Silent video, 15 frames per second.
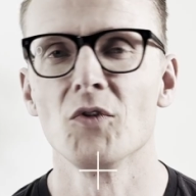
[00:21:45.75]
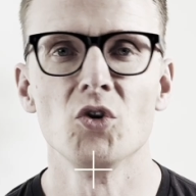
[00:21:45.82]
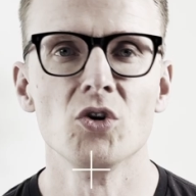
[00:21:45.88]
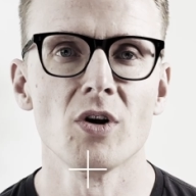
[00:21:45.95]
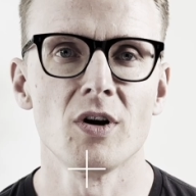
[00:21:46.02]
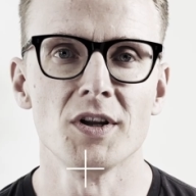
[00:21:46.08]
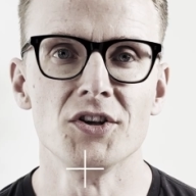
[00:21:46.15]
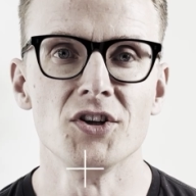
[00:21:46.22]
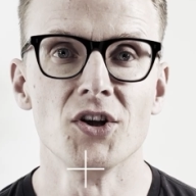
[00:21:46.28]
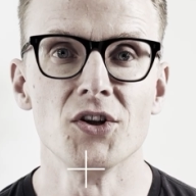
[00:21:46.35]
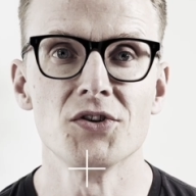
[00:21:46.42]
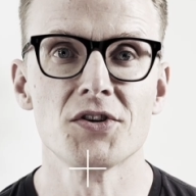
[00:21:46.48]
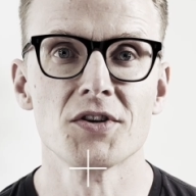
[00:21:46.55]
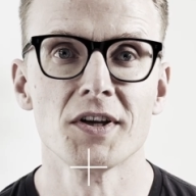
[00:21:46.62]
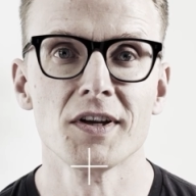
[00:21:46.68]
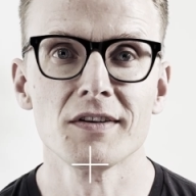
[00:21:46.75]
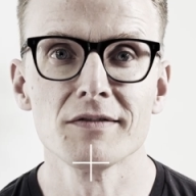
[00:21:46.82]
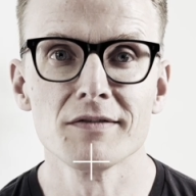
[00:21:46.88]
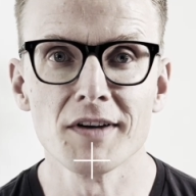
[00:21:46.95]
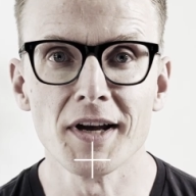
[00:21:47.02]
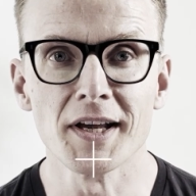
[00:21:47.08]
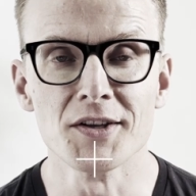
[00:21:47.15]
You're all adults.
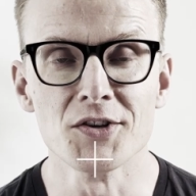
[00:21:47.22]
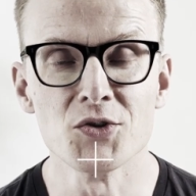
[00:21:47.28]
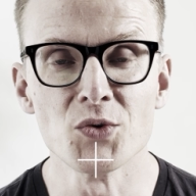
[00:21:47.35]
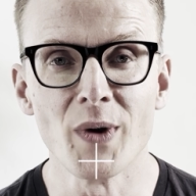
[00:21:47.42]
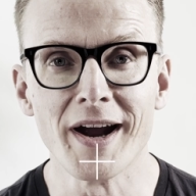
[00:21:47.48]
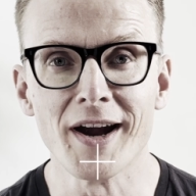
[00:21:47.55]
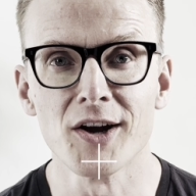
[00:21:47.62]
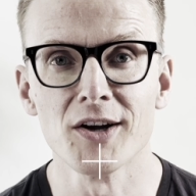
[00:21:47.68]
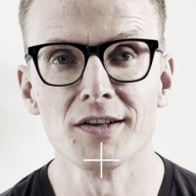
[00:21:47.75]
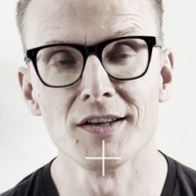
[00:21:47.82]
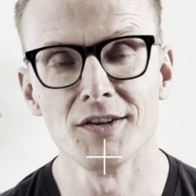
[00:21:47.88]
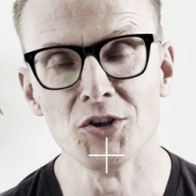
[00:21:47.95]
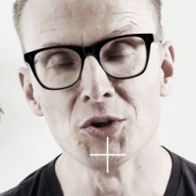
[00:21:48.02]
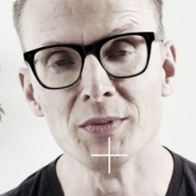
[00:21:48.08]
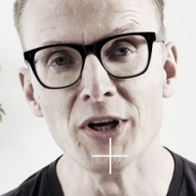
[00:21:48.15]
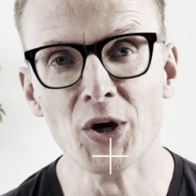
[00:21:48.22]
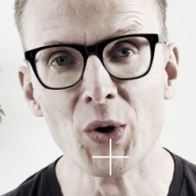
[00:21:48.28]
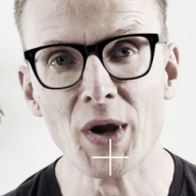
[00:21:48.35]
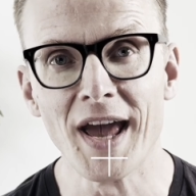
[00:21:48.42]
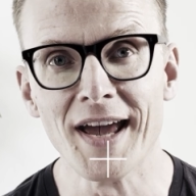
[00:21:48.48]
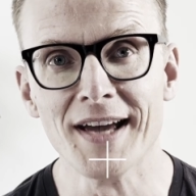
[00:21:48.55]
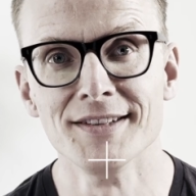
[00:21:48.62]
I can swear, and you'll be
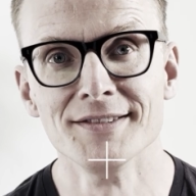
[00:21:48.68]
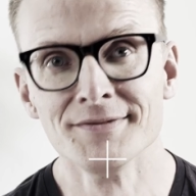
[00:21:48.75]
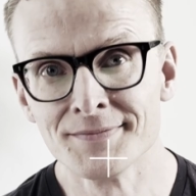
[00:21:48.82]
okay.